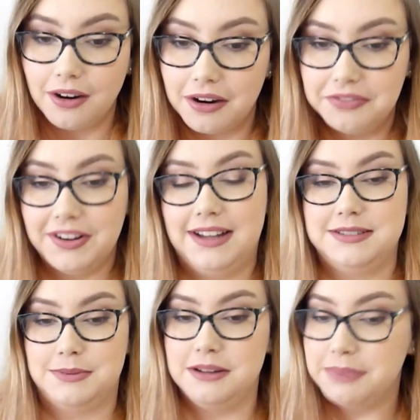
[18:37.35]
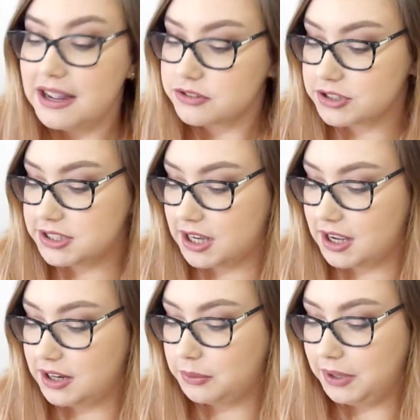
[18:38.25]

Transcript: off as my battery died,